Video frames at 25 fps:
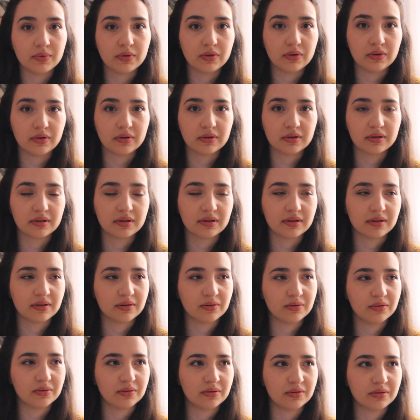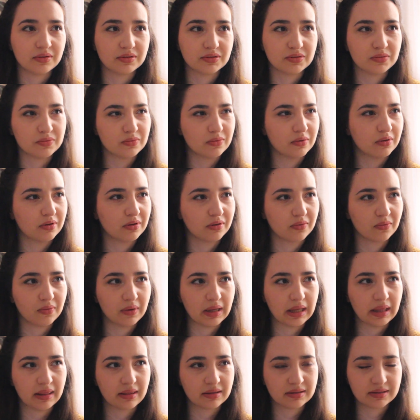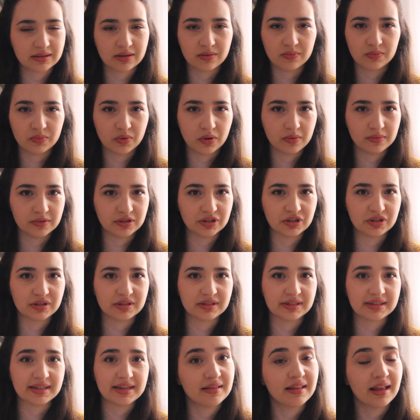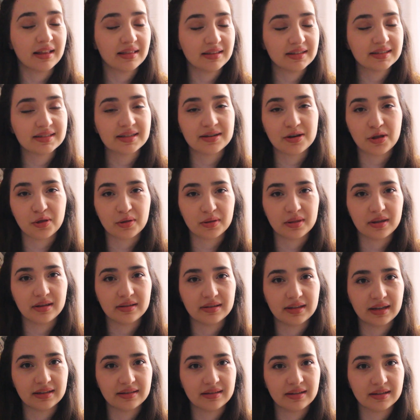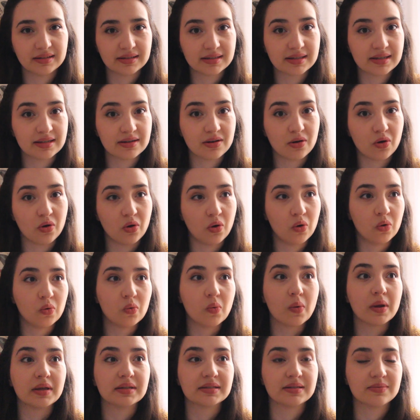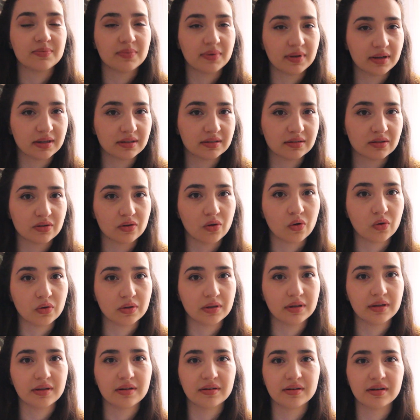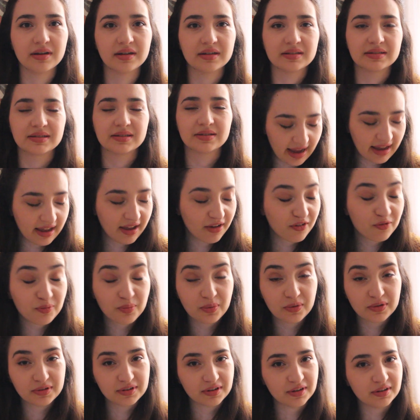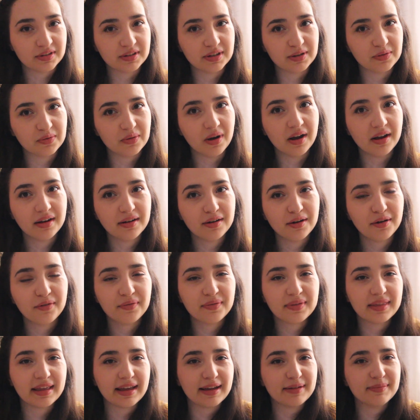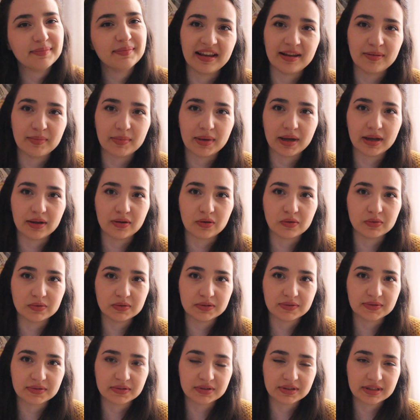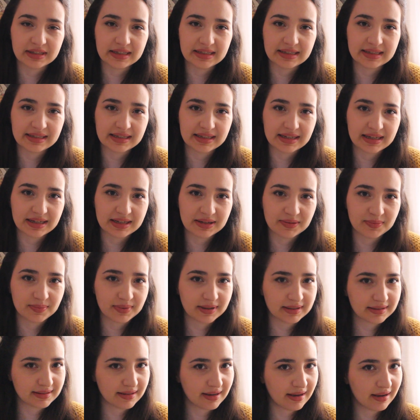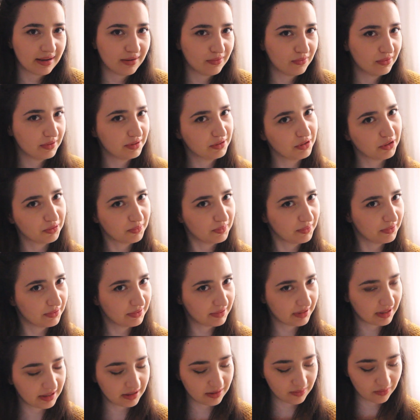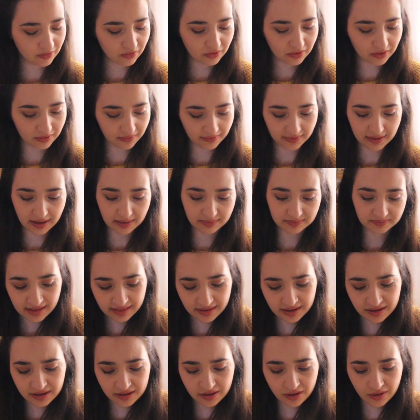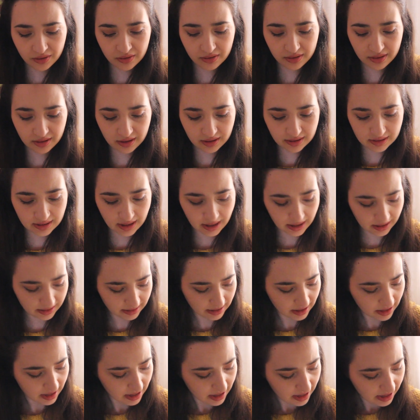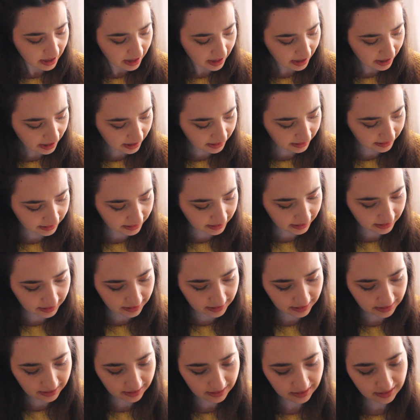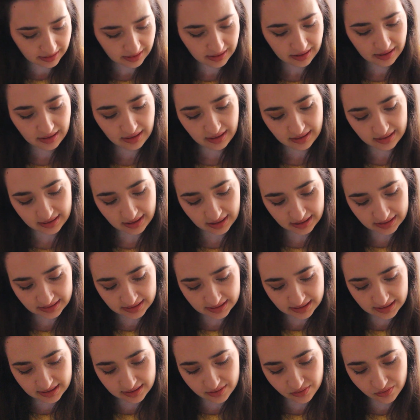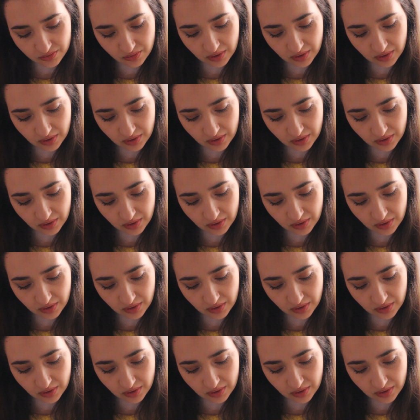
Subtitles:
book or to work with some publishers. That is another thing that doesn't always depend only on us. I have put only one of them in my goals for this year, but I will not put any more of them. And then another thing that I did last year